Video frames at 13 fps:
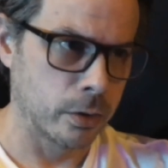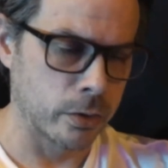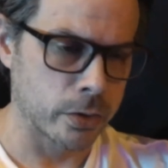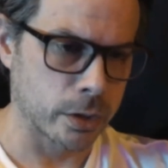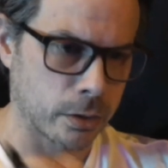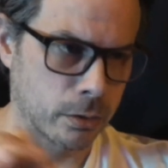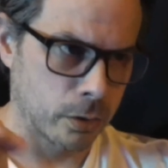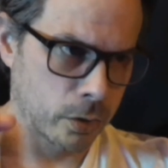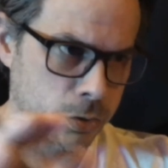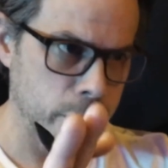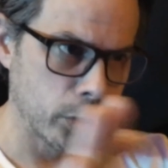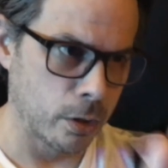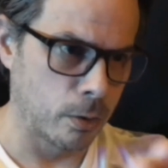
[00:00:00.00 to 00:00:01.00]
There's
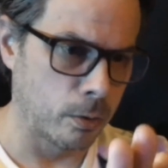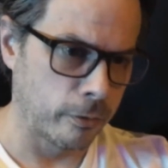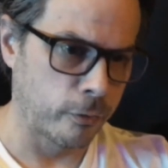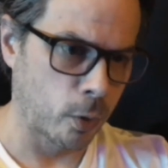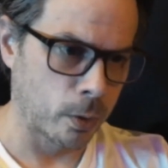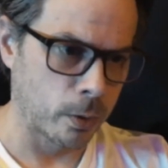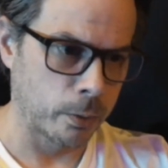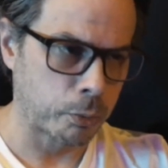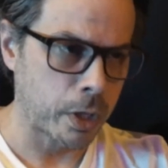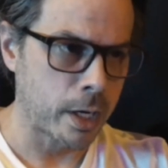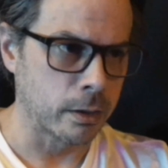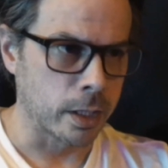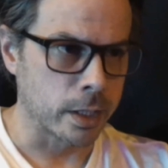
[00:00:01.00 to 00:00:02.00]
no forward
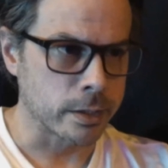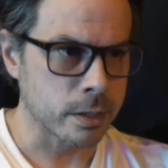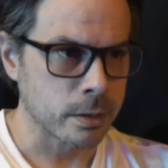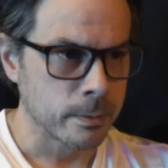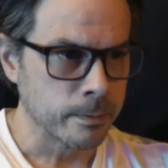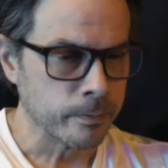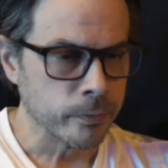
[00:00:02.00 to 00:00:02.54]
progress.